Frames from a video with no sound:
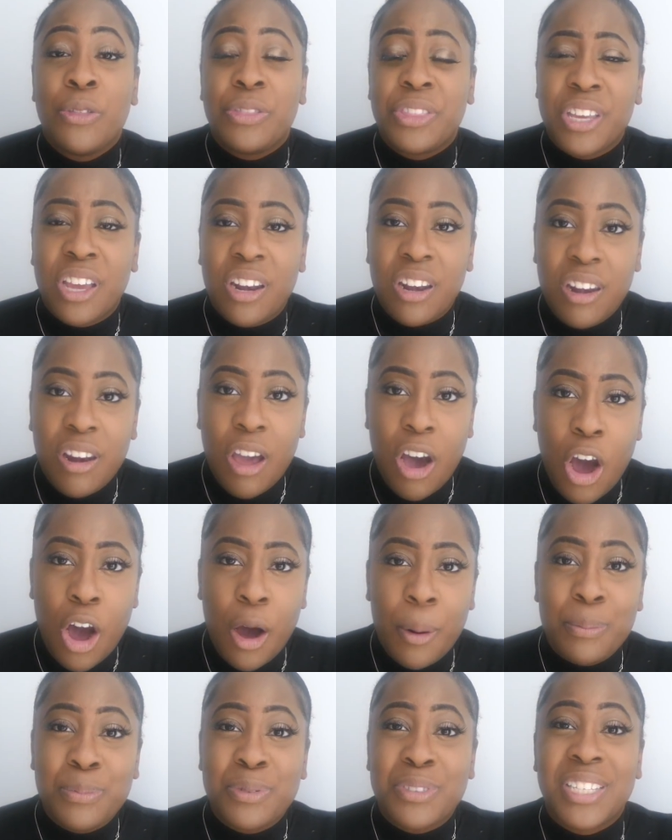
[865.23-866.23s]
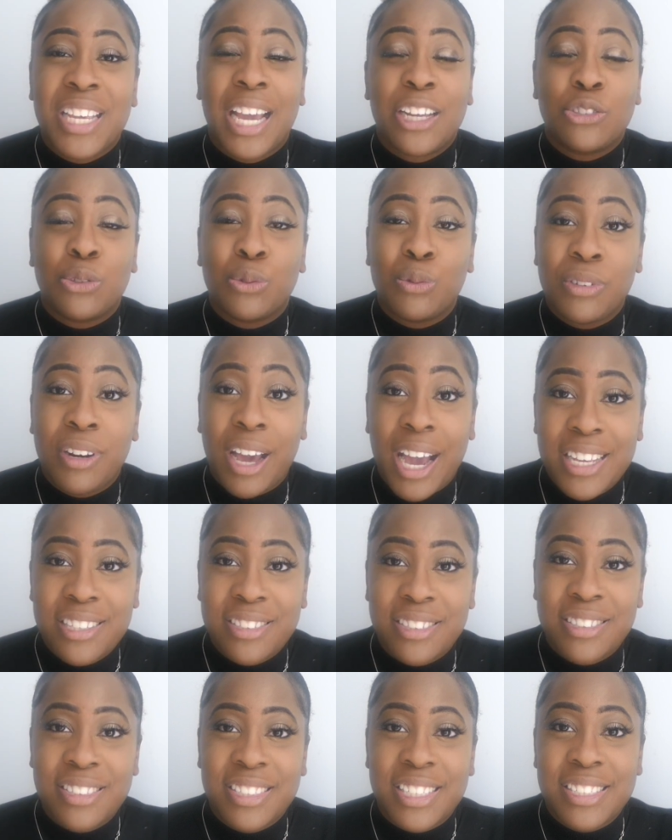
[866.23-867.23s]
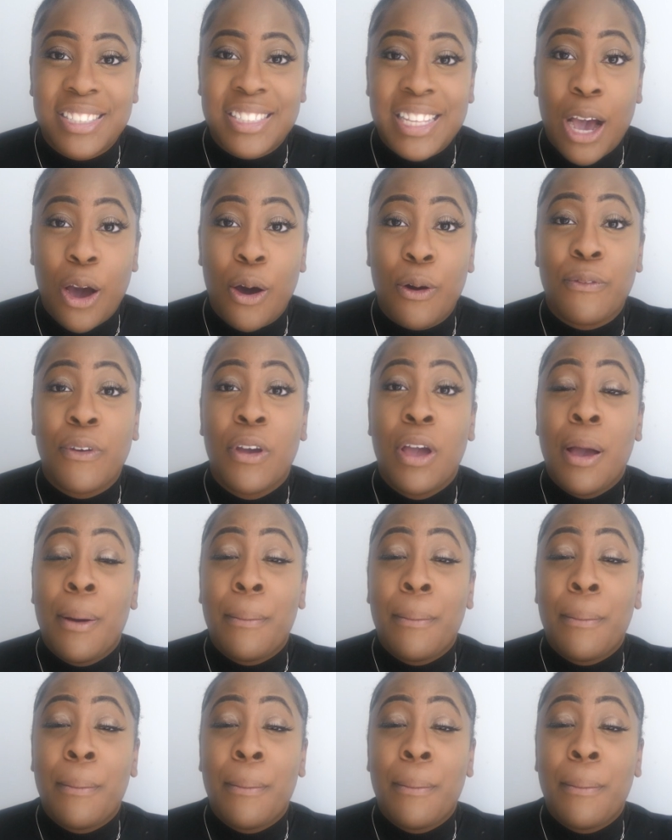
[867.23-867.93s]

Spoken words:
the alarms, the actual license itself,